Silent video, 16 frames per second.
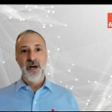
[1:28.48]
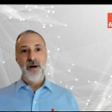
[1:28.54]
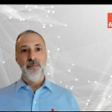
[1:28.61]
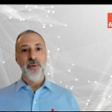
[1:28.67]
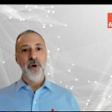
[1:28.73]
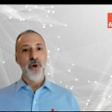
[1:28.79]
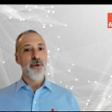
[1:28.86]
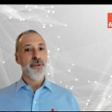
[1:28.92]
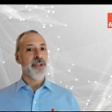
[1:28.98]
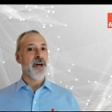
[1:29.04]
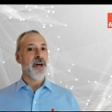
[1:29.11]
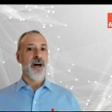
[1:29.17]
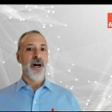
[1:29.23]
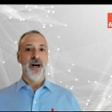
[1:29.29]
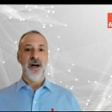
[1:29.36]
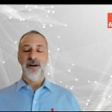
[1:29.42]
Both,
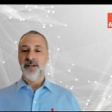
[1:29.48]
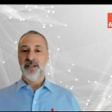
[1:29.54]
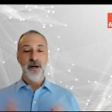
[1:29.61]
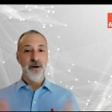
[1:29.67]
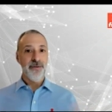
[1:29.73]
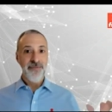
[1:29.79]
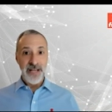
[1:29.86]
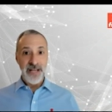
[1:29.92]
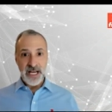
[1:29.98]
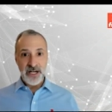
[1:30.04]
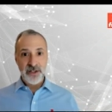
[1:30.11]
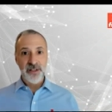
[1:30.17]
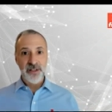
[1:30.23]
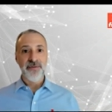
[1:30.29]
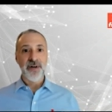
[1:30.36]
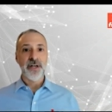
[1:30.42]

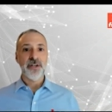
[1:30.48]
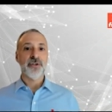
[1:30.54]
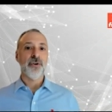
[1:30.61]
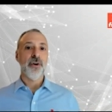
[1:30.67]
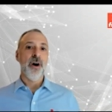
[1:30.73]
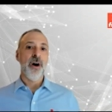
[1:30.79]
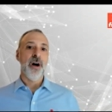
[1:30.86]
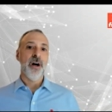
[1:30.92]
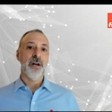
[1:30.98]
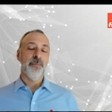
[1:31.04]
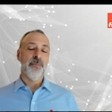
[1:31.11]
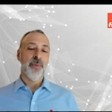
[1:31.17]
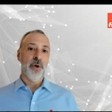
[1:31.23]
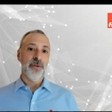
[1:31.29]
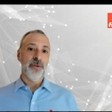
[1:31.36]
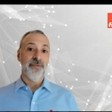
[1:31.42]
financially very strong,
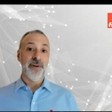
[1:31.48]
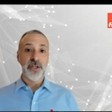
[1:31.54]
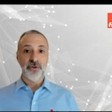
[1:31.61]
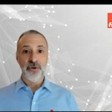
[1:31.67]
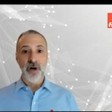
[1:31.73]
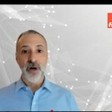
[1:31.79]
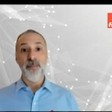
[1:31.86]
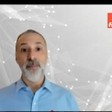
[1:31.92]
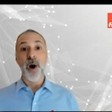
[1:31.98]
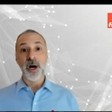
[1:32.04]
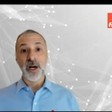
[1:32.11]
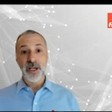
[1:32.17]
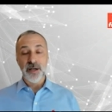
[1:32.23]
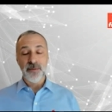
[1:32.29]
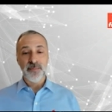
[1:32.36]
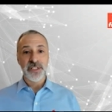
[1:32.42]
both very strong
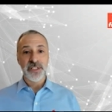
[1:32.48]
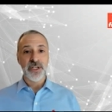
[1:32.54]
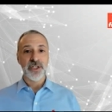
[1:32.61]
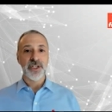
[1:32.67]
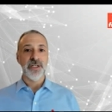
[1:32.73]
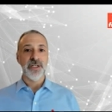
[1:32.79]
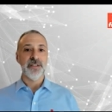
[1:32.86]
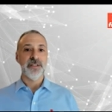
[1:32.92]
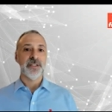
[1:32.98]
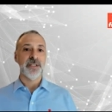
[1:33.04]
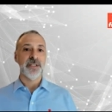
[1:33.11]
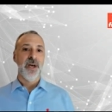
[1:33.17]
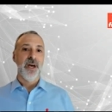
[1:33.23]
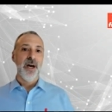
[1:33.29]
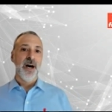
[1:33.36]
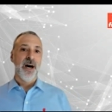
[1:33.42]
market positions.
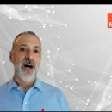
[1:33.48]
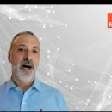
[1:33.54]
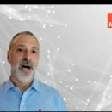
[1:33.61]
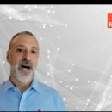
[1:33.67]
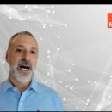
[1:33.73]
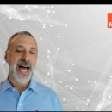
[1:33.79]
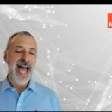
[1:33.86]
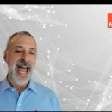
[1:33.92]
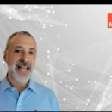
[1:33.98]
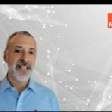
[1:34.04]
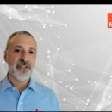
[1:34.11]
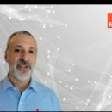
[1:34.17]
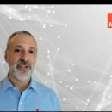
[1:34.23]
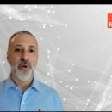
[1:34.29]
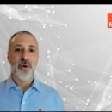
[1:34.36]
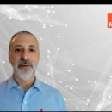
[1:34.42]
And
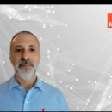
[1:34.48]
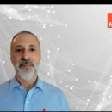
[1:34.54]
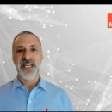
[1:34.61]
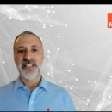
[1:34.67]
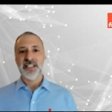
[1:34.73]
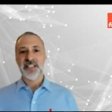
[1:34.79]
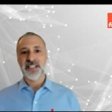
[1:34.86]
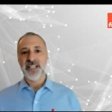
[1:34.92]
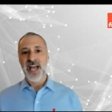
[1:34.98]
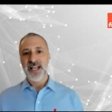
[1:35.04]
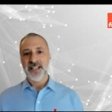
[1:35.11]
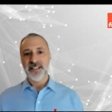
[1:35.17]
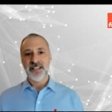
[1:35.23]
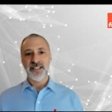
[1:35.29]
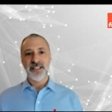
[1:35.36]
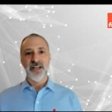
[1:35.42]
so it made
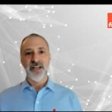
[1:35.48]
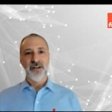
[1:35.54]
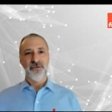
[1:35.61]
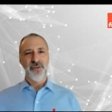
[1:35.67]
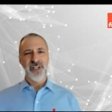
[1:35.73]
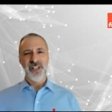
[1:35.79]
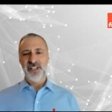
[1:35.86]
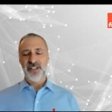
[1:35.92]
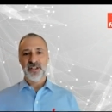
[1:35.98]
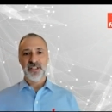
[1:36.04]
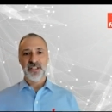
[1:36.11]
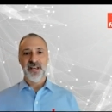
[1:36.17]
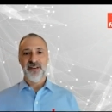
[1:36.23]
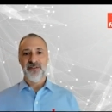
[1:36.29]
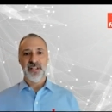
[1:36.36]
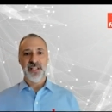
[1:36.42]
sense, really, just
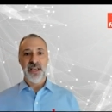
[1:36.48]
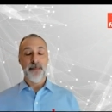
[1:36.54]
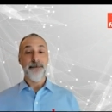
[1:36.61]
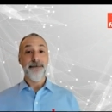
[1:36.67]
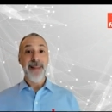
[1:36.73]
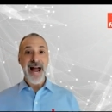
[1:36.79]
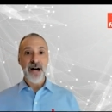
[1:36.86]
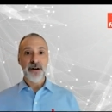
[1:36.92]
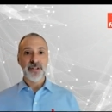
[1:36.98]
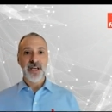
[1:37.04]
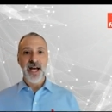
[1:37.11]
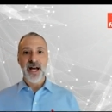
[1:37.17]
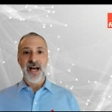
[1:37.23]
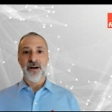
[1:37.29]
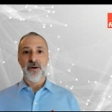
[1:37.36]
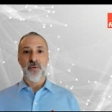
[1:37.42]
given the amount
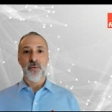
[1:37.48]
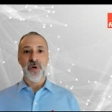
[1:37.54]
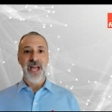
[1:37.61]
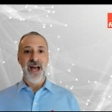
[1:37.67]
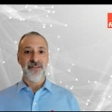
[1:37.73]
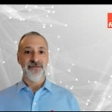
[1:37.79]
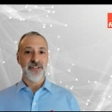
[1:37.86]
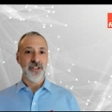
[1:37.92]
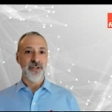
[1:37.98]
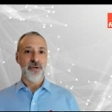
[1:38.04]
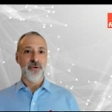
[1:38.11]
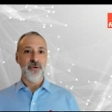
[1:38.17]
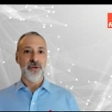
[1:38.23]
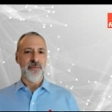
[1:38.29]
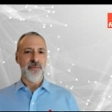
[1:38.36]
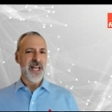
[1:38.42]
that we have to do,
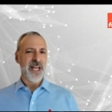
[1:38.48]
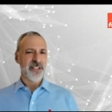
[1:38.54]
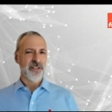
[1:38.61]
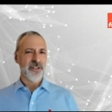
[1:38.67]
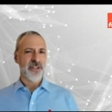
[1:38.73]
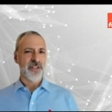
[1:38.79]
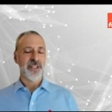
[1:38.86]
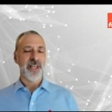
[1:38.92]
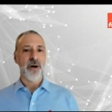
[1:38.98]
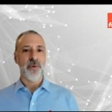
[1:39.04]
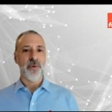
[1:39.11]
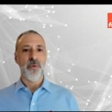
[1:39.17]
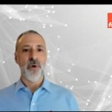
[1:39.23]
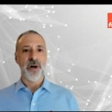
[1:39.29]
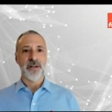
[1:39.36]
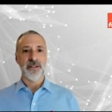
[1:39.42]
the messages that we
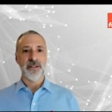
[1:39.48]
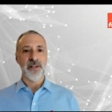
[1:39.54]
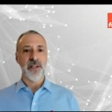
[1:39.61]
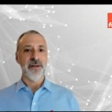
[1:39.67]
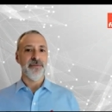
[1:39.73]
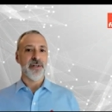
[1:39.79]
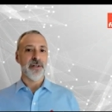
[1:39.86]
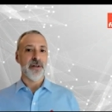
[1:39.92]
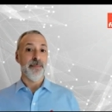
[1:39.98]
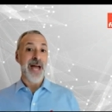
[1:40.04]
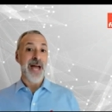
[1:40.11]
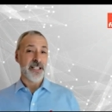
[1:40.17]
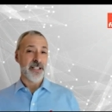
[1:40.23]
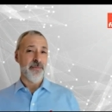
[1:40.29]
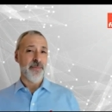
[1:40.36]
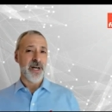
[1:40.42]
want to deliver to
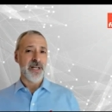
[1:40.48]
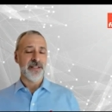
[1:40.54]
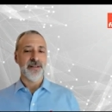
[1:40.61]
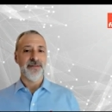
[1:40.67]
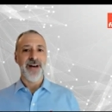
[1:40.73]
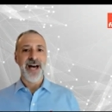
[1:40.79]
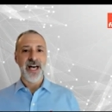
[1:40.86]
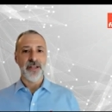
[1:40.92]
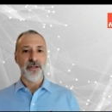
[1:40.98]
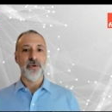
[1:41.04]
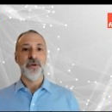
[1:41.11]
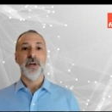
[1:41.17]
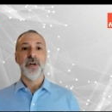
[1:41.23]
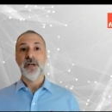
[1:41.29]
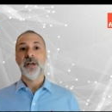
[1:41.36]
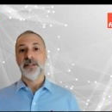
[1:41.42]
maximize the value,
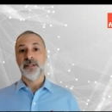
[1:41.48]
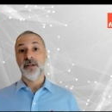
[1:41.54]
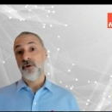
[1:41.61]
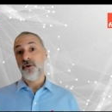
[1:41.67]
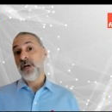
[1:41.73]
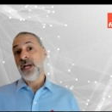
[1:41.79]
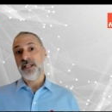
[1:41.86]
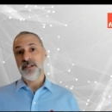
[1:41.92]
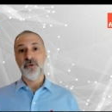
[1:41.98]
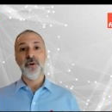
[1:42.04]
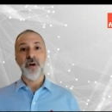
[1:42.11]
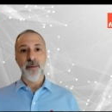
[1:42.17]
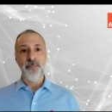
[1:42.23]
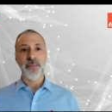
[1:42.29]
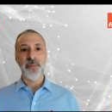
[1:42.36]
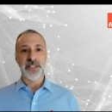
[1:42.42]
to create two
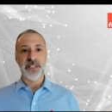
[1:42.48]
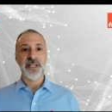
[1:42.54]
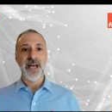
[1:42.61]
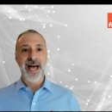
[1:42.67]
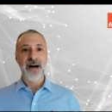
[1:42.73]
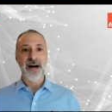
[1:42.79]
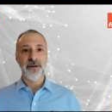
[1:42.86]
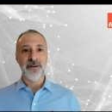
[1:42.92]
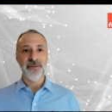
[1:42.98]
companies out of